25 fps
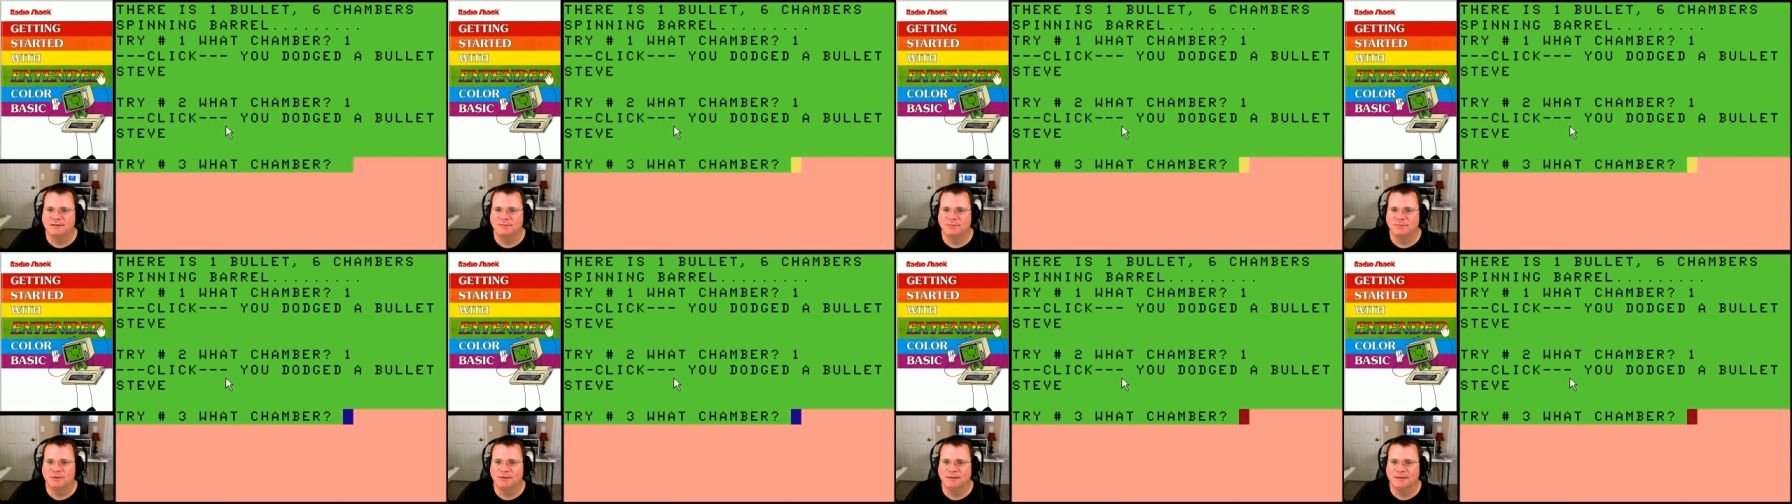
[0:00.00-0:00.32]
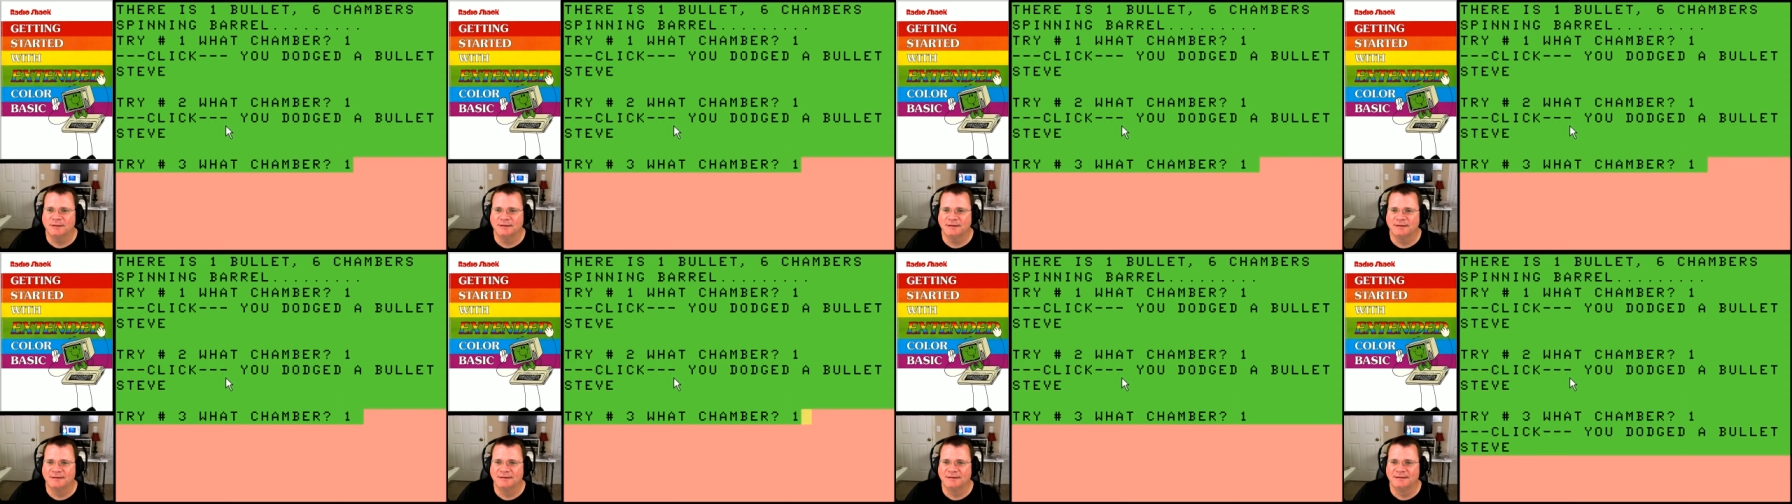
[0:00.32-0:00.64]
a
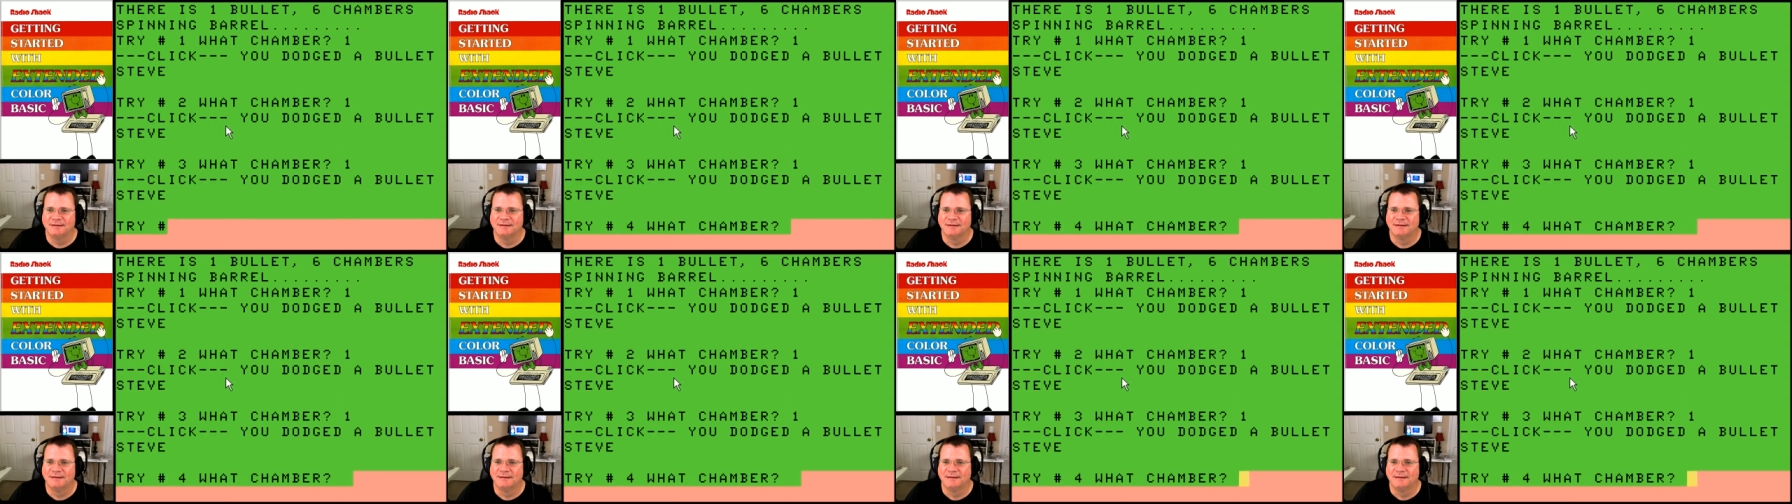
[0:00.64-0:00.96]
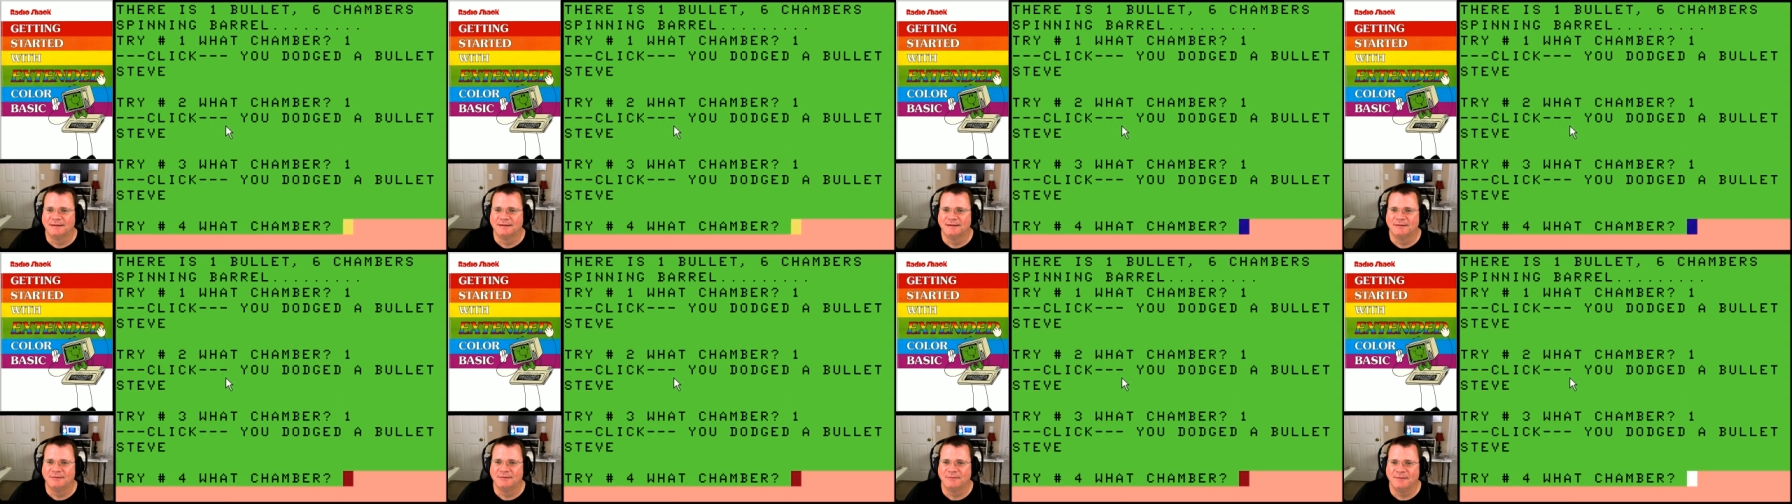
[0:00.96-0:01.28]
bullet.
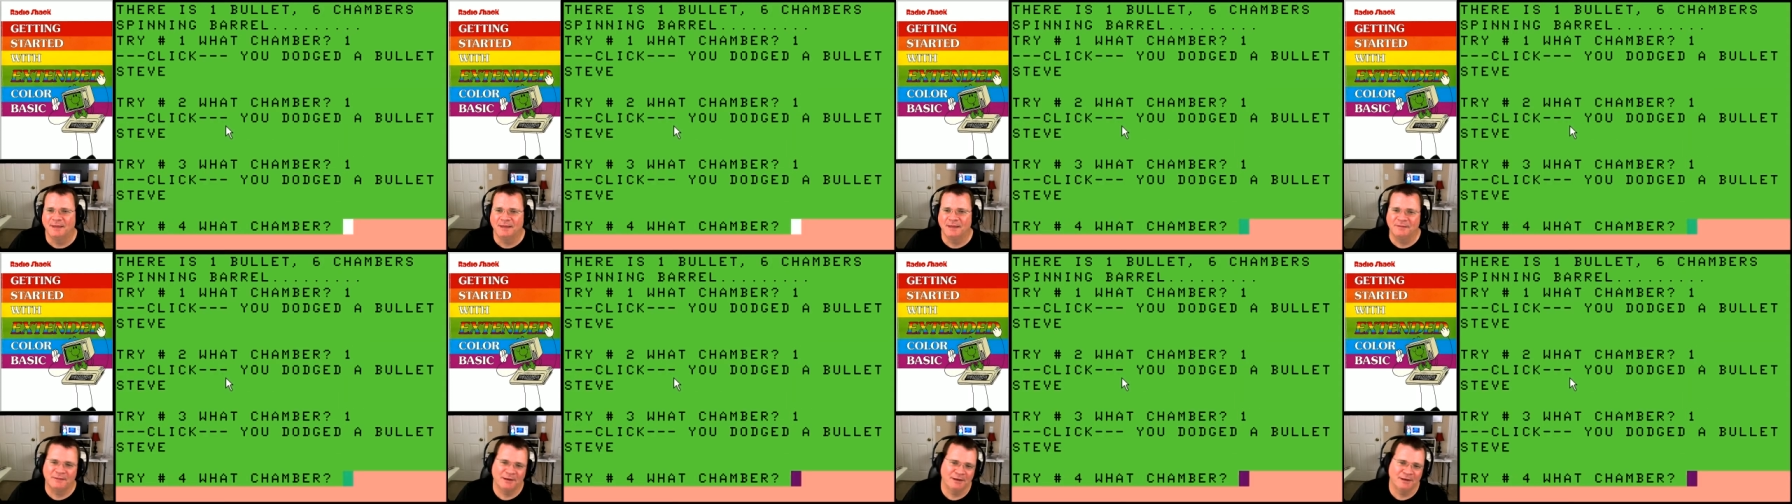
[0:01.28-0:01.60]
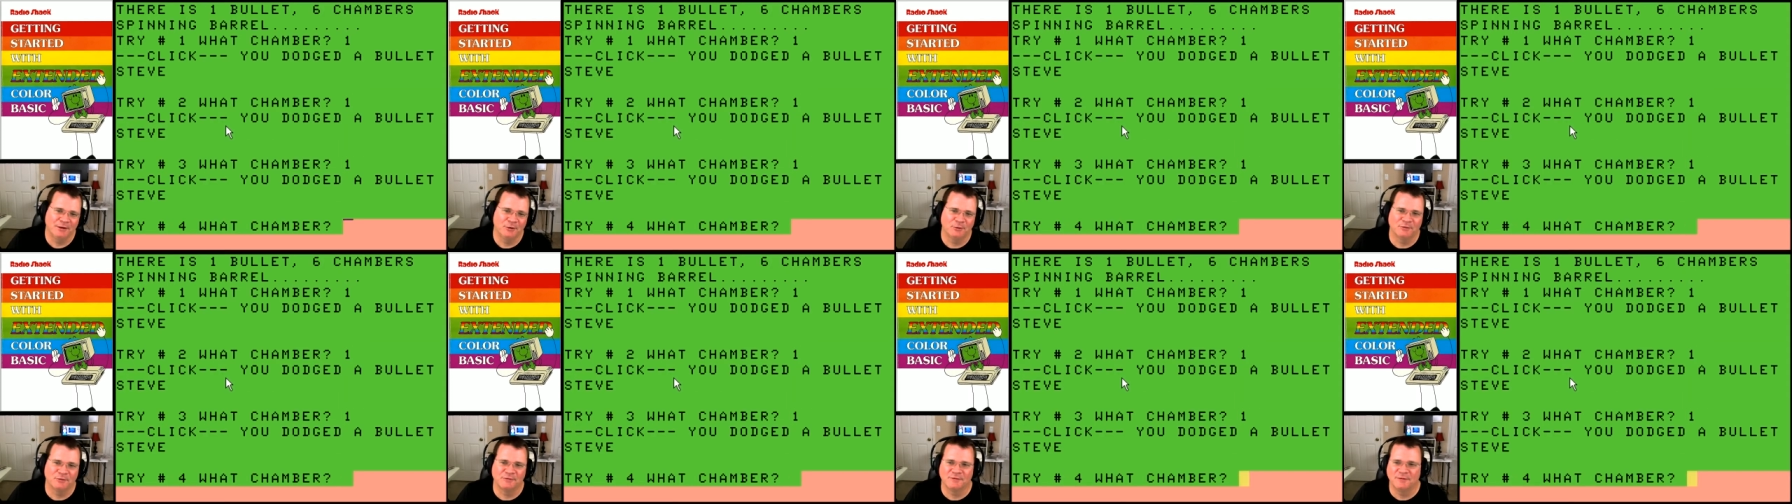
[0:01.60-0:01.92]
Now that I
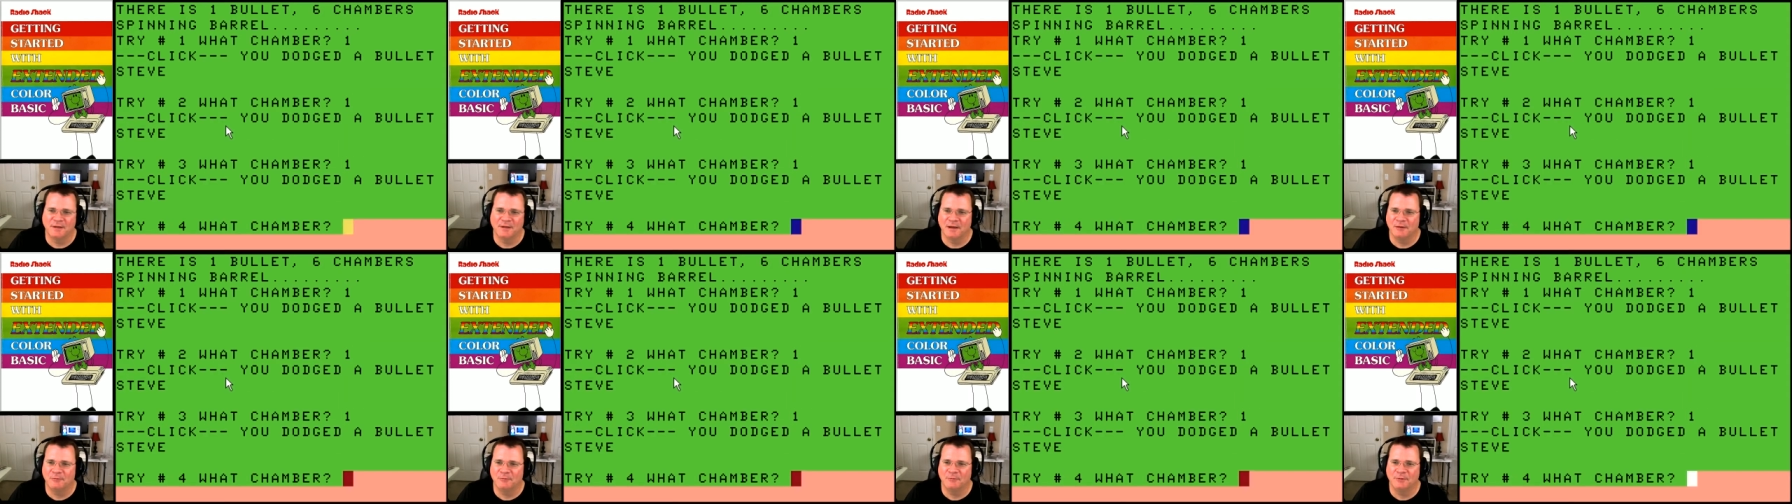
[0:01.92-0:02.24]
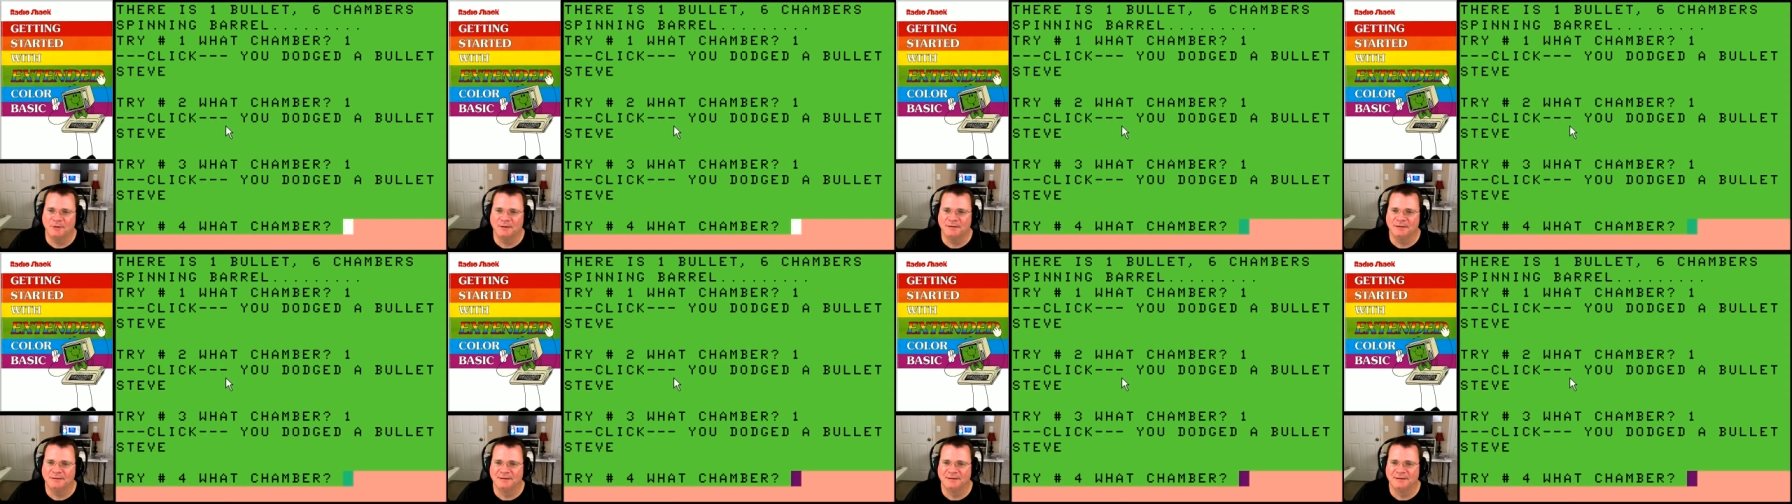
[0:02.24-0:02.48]
know it's not one,